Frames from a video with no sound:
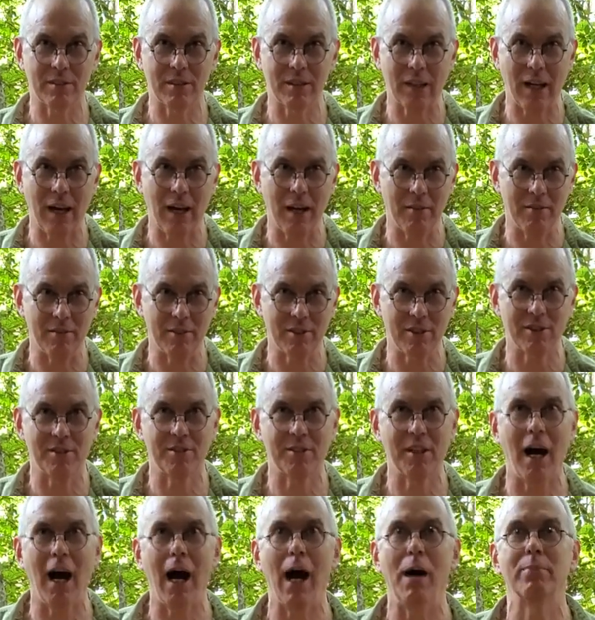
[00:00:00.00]
kind of
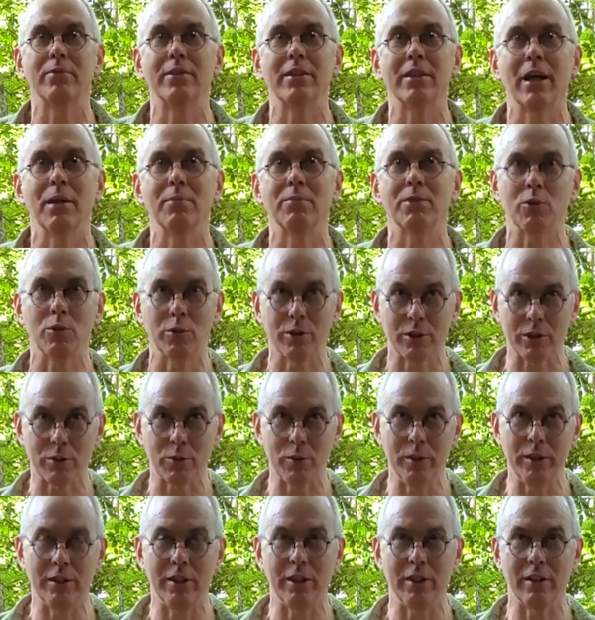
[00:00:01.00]
stops. It comes to a
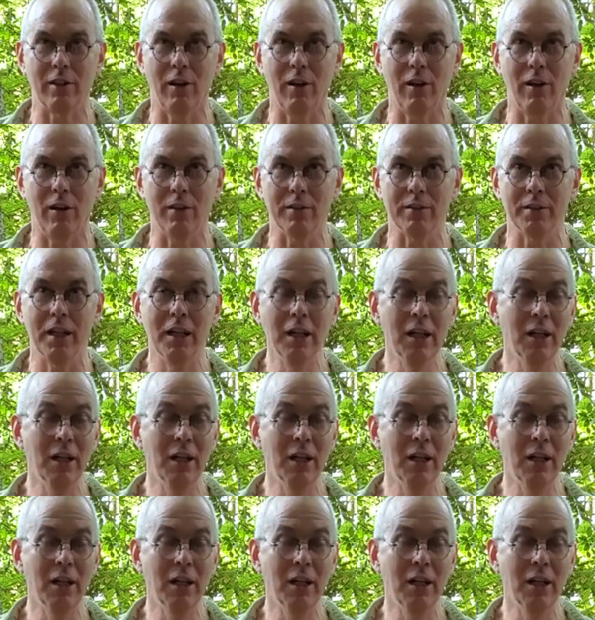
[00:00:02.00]
screeching halt.